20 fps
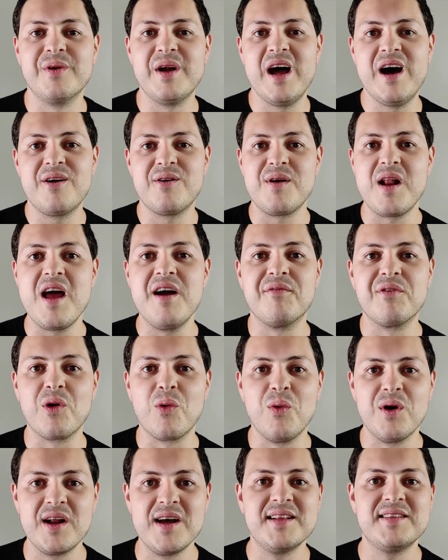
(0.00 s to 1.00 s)
I don't ever
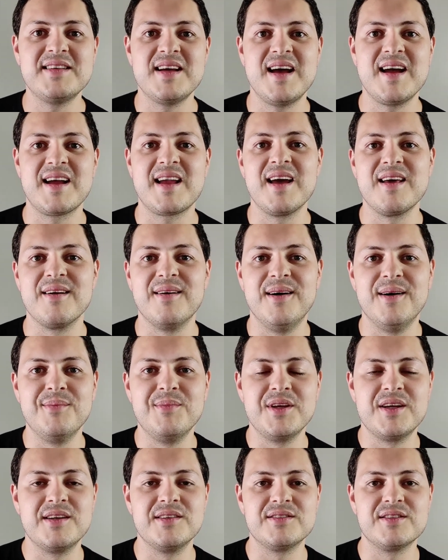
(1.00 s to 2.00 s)
want to attack head on
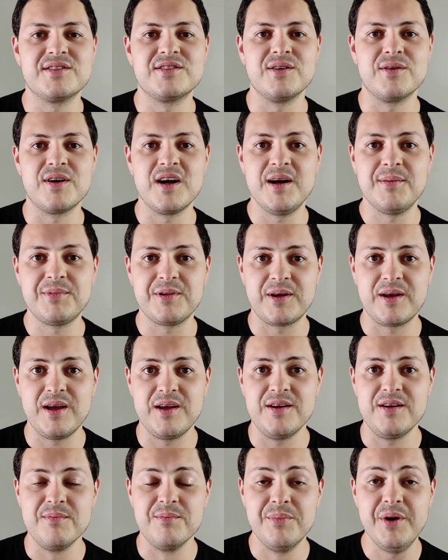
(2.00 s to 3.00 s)
because it's so complicated.